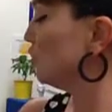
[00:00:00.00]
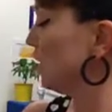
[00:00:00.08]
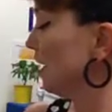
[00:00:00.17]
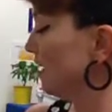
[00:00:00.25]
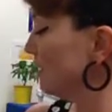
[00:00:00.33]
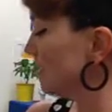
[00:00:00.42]

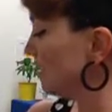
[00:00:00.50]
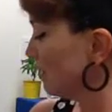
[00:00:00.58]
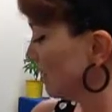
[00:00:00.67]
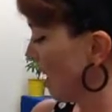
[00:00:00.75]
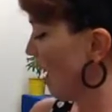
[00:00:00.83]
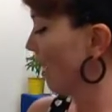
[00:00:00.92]
G is
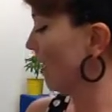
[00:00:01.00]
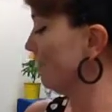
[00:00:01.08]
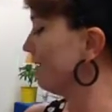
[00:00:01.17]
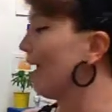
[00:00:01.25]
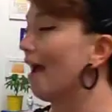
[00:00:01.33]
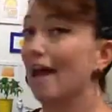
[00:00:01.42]
a line.
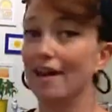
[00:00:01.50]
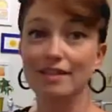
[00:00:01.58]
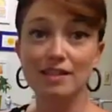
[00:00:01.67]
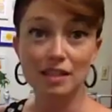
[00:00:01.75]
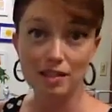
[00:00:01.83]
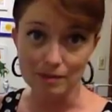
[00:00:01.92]
A
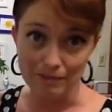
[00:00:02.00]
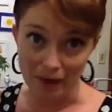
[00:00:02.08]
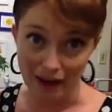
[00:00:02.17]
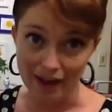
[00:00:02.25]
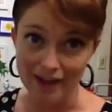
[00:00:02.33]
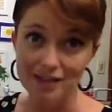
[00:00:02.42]
is a
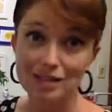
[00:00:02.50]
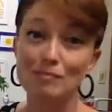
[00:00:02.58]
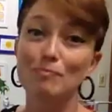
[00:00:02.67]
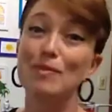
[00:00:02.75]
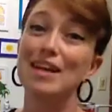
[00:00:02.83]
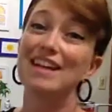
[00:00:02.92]
space.
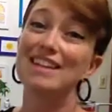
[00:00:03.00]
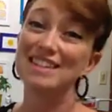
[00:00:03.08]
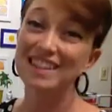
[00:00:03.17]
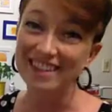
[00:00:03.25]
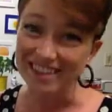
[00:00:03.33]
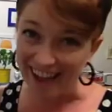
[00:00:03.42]
B is
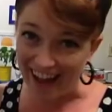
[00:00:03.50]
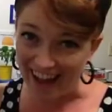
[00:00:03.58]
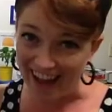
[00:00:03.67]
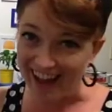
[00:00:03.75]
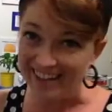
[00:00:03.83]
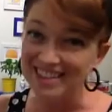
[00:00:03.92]
a
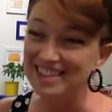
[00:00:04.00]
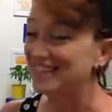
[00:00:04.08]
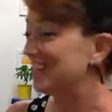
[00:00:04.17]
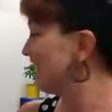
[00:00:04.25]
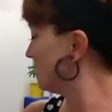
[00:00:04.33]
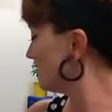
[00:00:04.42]
line.
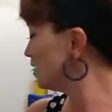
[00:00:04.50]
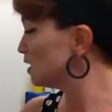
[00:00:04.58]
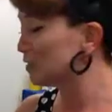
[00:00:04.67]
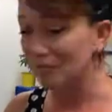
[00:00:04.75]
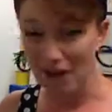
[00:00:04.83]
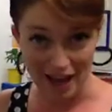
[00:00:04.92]
C is a
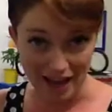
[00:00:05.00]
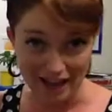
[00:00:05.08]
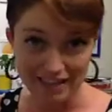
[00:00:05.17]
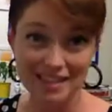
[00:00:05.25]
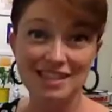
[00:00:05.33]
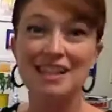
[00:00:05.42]

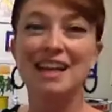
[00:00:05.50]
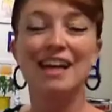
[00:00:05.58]
space.